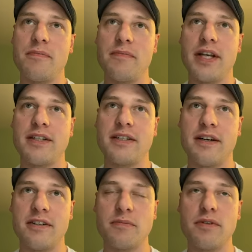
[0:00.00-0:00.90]
that
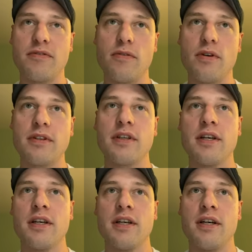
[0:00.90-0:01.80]
Sired has put forth,
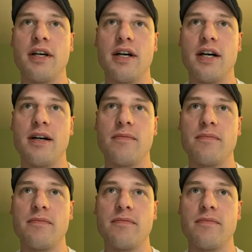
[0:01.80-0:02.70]

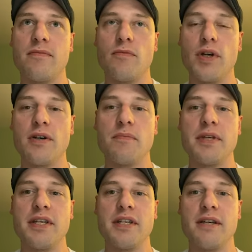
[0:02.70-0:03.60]
will
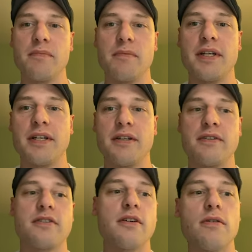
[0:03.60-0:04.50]
be implemented here.
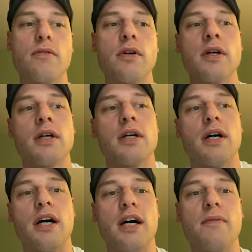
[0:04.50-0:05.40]
So,
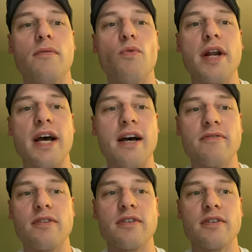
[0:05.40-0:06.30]

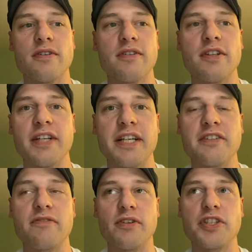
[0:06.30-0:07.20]
whatever the
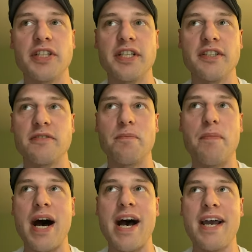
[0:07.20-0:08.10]
latest version is
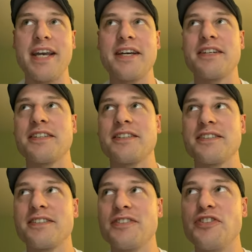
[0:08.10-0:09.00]
by
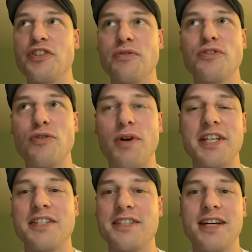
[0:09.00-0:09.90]
June
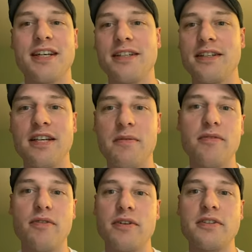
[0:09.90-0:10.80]
22nd, the day
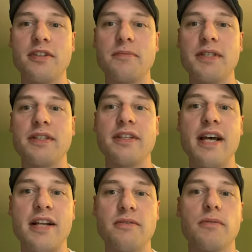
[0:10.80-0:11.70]
before the tournament,
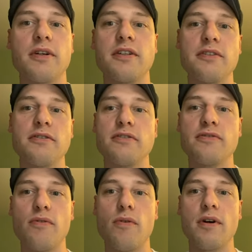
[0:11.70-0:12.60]
that's what we're going to use
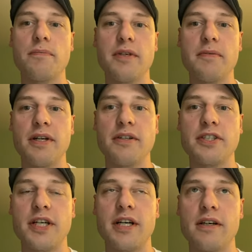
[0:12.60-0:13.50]
for Bbr
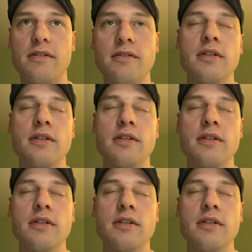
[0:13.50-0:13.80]
Chicago.